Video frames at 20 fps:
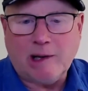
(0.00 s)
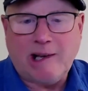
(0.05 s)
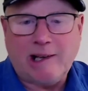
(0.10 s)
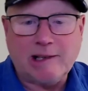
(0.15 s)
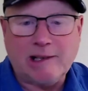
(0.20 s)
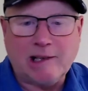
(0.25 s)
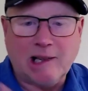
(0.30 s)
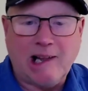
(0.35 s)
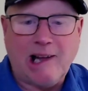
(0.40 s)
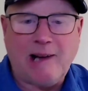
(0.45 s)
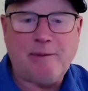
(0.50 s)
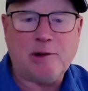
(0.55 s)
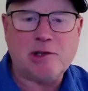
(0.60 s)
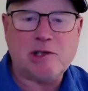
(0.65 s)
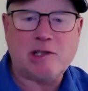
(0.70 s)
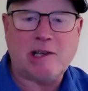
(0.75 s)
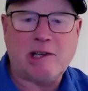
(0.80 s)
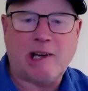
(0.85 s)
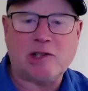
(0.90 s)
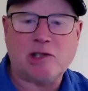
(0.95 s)
And the level
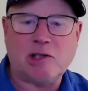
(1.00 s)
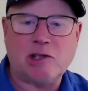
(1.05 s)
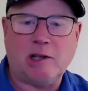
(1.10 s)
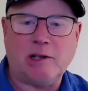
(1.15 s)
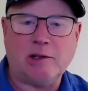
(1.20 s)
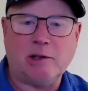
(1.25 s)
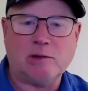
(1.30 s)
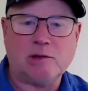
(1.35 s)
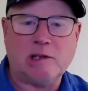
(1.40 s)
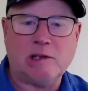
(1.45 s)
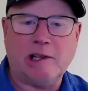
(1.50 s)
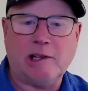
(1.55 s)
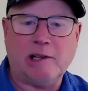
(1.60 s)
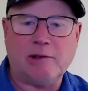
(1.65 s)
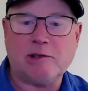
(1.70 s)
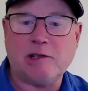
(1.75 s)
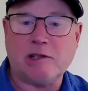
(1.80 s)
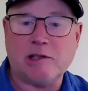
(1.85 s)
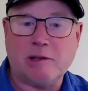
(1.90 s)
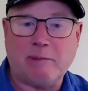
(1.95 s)
section on those
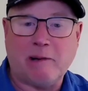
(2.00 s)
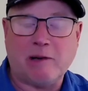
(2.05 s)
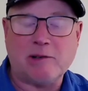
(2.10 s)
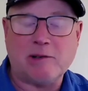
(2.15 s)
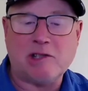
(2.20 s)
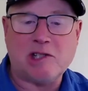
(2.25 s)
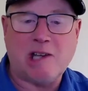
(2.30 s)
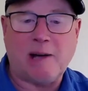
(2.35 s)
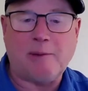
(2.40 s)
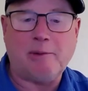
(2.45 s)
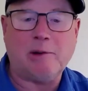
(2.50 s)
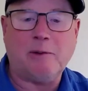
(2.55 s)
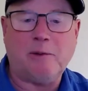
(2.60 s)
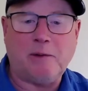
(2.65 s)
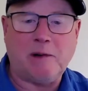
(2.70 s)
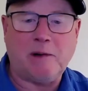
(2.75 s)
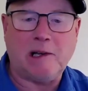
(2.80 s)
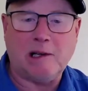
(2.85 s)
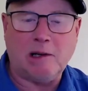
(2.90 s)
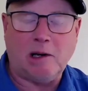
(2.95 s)
leaders is about 7
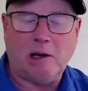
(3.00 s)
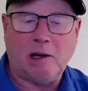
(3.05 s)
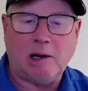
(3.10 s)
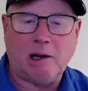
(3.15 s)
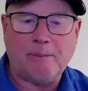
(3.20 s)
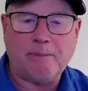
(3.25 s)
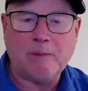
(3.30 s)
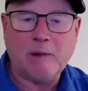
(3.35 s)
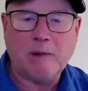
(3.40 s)
feet long.